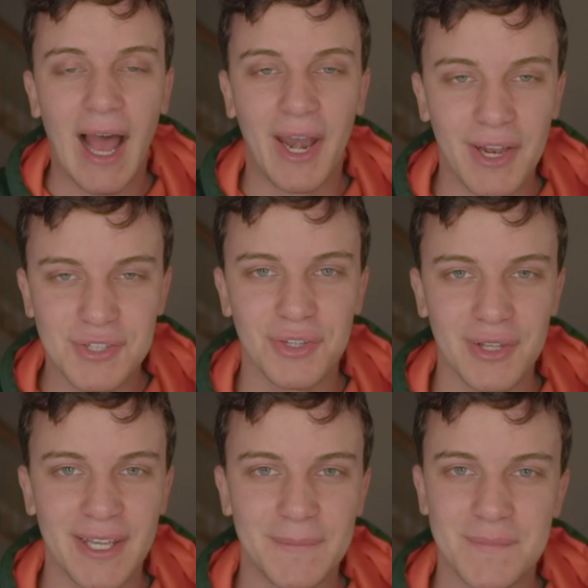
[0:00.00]

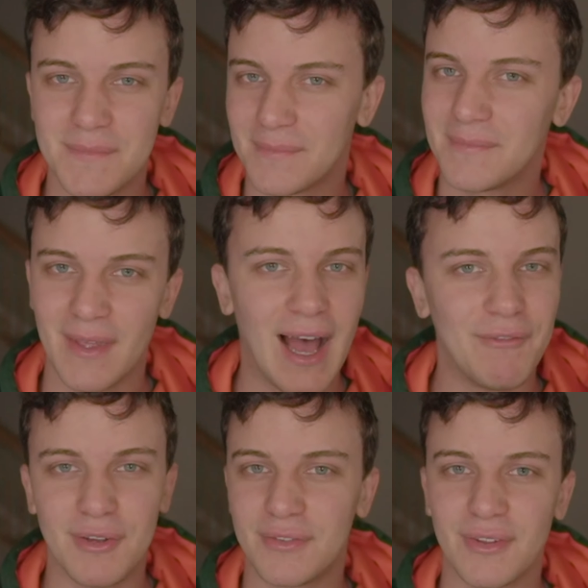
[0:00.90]
initially,
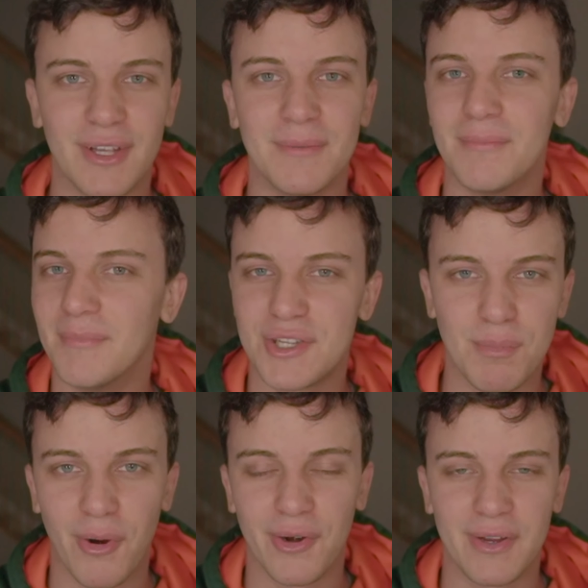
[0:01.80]
obviously, Mitch
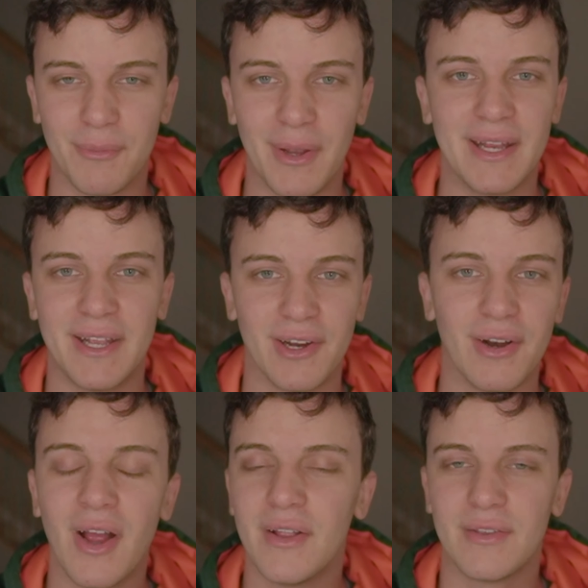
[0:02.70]
Marner he went
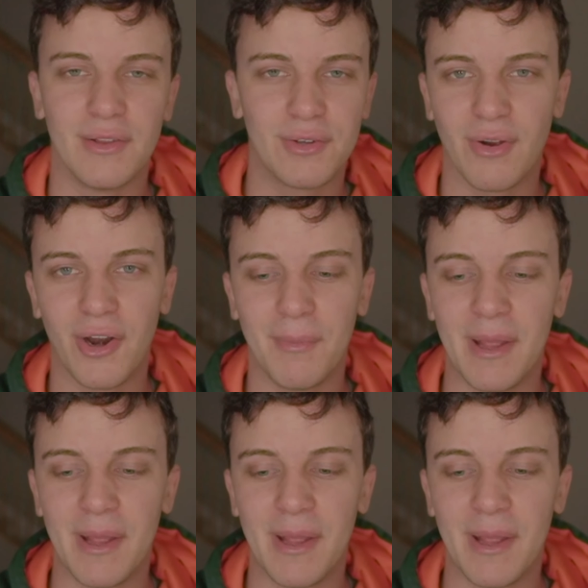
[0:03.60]
here to the Toronto